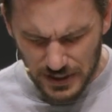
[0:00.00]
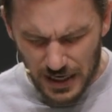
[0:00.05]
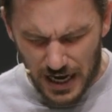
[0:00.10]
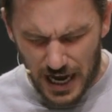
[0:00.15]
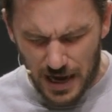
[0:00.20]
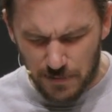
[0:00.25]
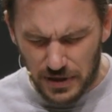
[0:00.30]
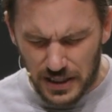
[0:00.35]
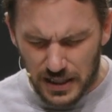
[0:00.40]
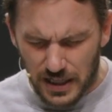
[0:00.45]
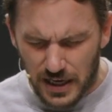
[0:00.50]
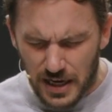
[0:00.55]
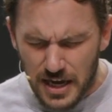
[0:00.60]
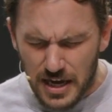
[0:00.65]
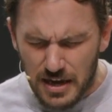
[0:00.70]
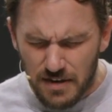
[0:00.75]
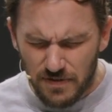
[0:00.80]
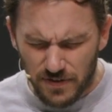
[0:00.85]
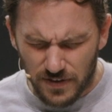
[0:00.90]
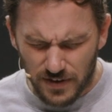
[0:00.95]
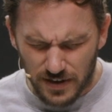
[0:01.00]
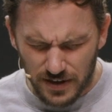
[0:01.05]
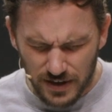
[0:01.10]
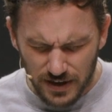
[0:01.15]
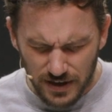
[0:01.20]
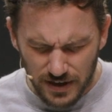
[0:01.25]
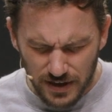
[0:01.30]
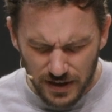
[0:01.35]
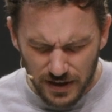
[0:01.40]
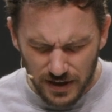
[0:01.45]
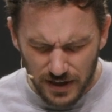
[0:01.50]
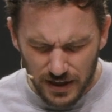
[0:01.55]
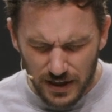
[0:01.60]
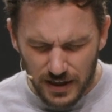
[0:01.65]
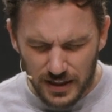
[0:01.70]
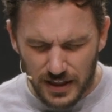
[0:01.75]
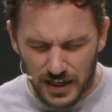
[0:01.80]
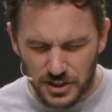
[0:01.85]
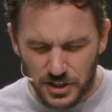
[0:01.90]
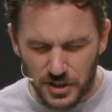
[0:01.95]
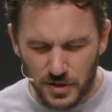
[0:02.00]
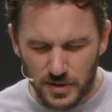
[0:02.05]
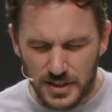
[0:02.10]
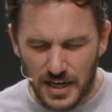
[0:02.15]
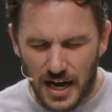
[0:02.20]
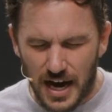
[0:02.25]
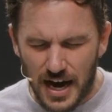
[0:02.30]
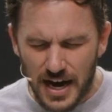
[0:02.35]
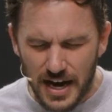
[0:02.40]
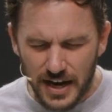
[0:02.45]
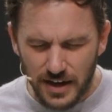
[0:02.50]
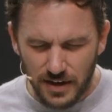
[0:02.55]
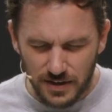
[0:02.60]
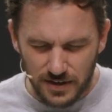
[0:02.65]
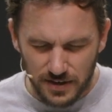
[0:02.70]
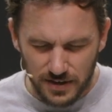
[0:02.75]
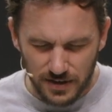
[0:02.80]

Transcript: I believe that you died